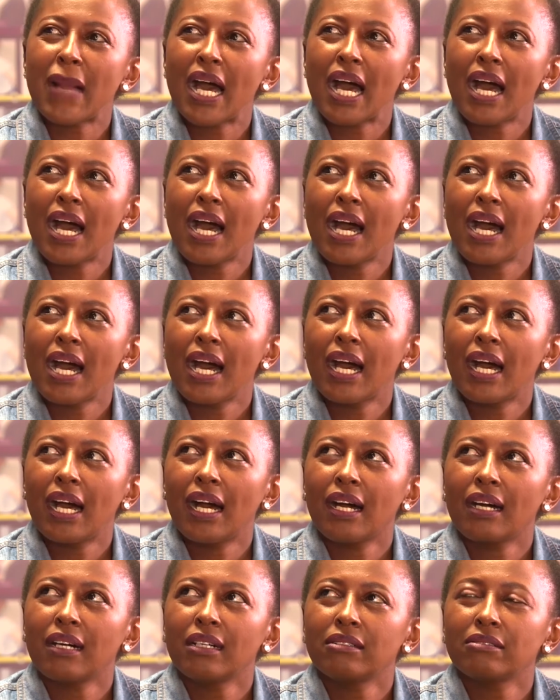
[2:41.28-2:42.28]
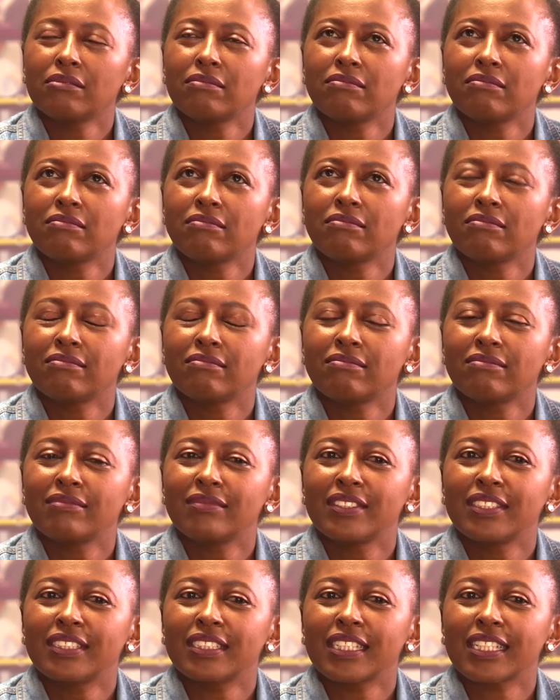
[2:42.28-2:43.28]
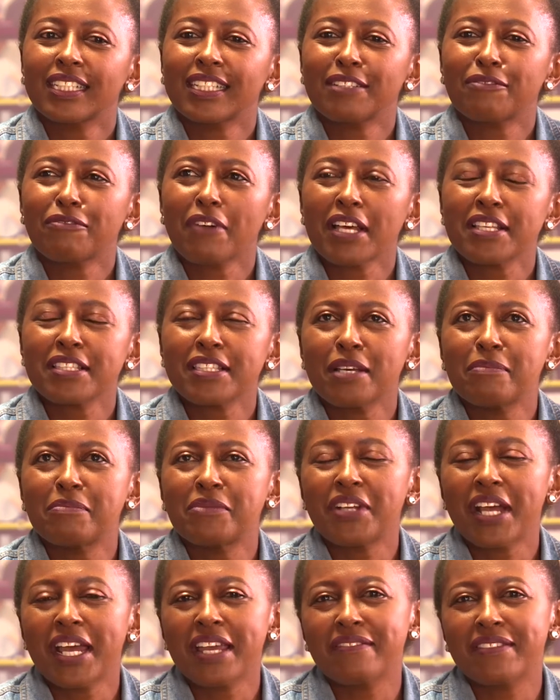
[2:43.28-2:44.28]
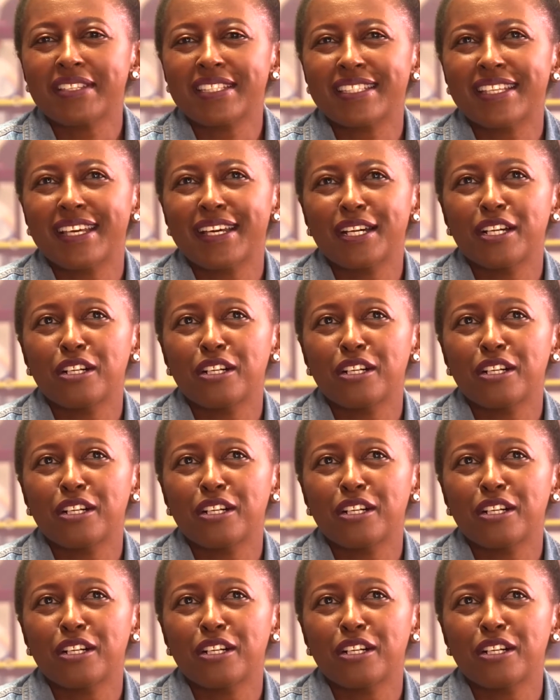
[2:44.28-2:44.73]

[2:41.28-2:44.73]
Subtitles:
First-time drivers,